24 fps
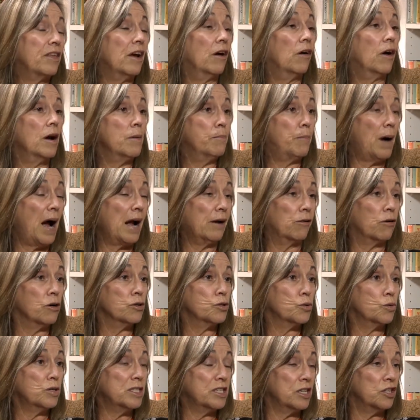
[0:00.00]
there and buy
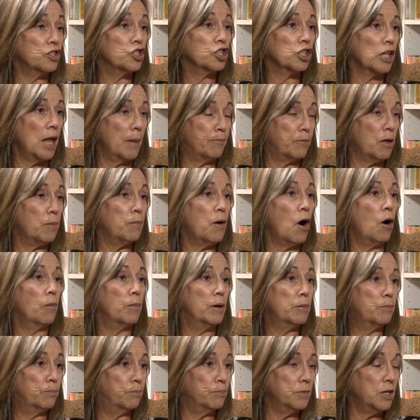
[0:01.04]
groceries and schlep them home
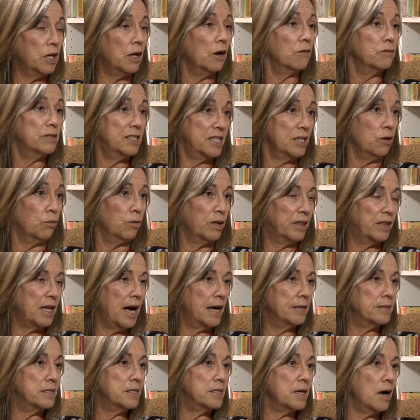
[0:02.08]
and you know deal with
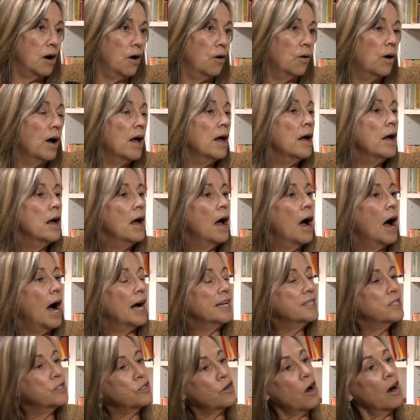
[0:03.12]
that. So
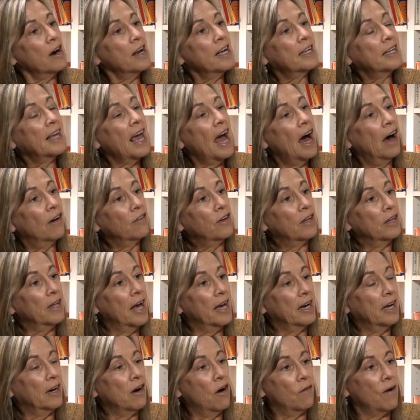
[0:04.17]
I started
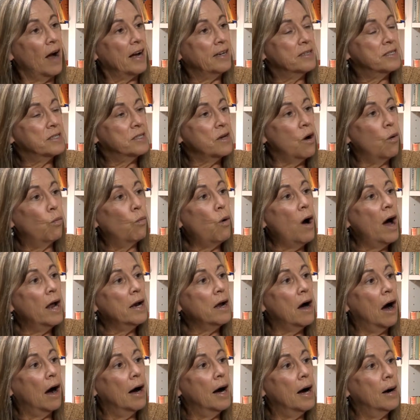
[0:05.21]
calculating. All right, so
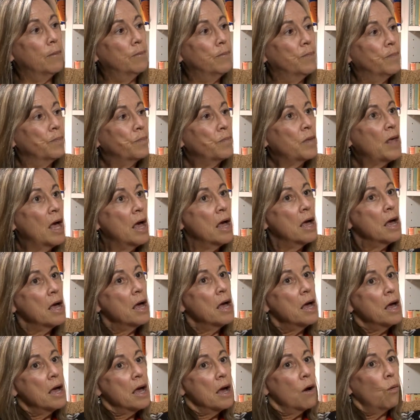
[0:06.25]
what um,
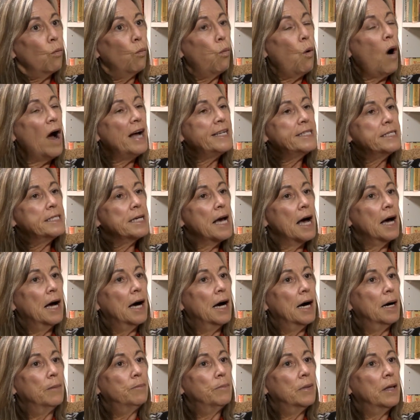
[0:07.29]
what
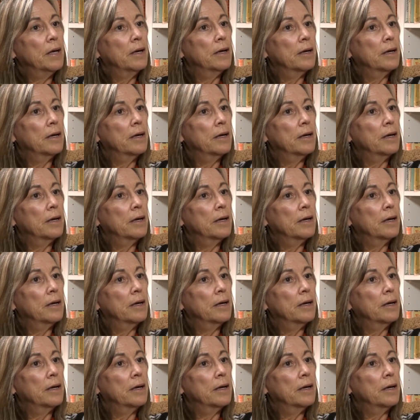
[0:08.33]
um,